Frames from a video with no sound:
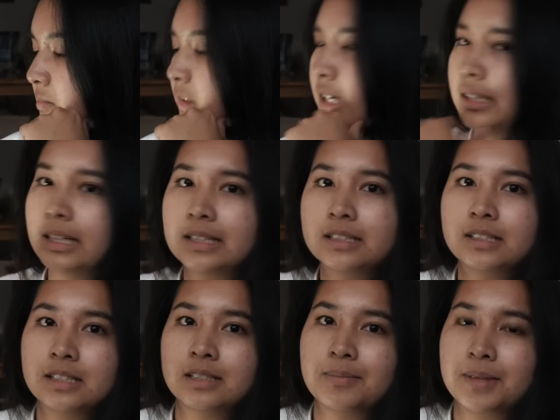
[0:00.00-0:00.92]
I'd like to
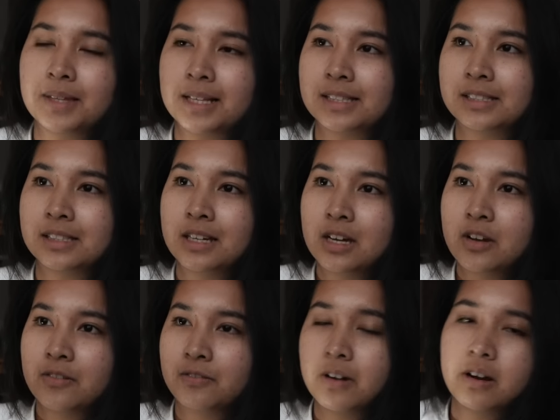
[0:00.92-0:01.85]
see something that's
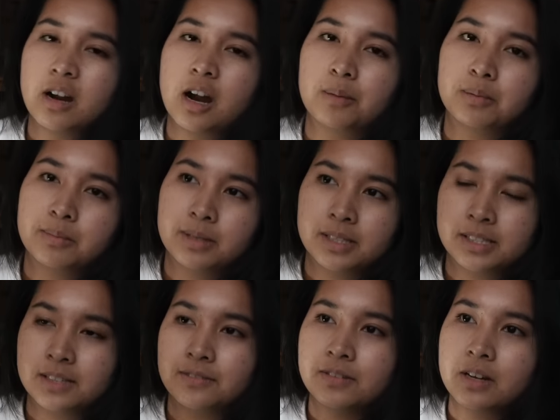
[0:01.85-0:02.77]
very high
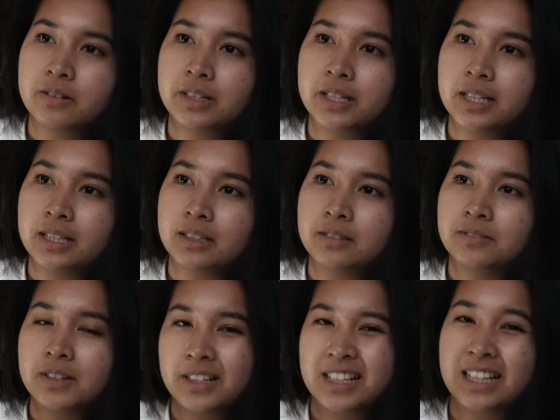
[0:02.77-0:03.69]
probability, very,
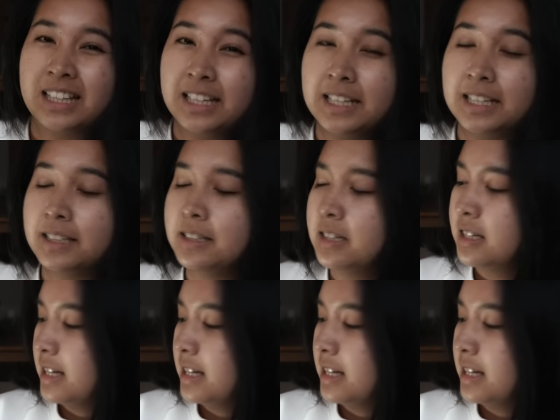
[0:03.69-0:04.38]
very clean.